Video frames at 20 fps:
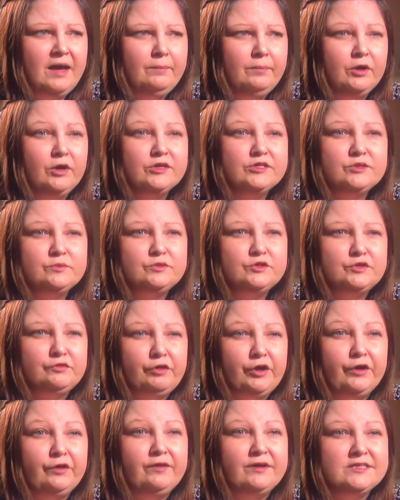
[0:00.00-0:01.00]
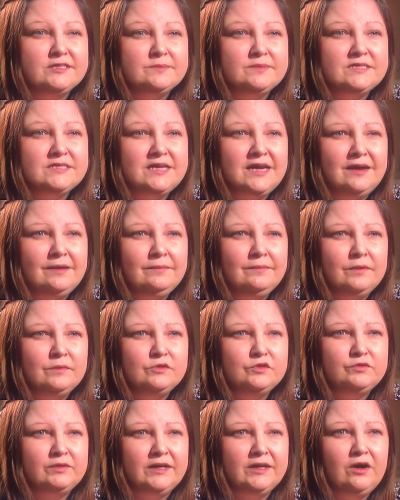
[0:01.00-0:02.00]
Because it was around Christmas time, it
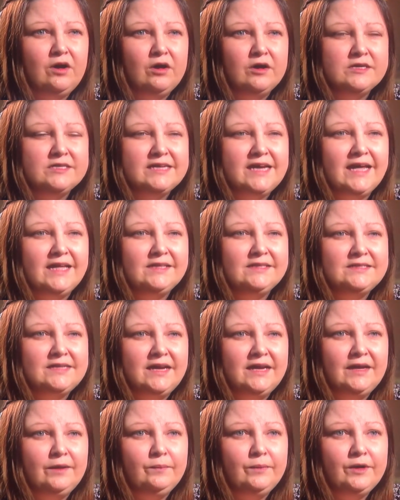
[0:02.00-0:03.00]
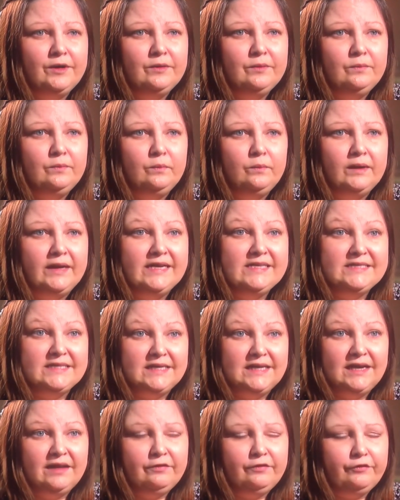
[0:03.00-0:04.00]
was really hard to get anywhere. When I
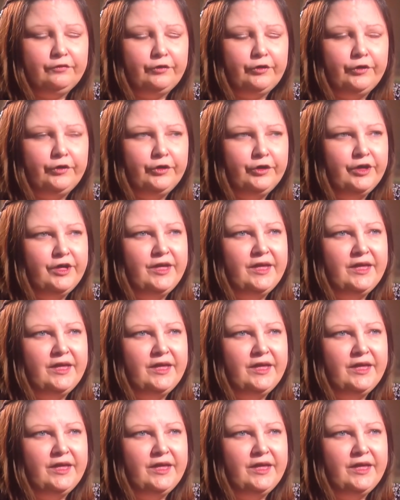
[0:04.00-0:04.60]
did get through,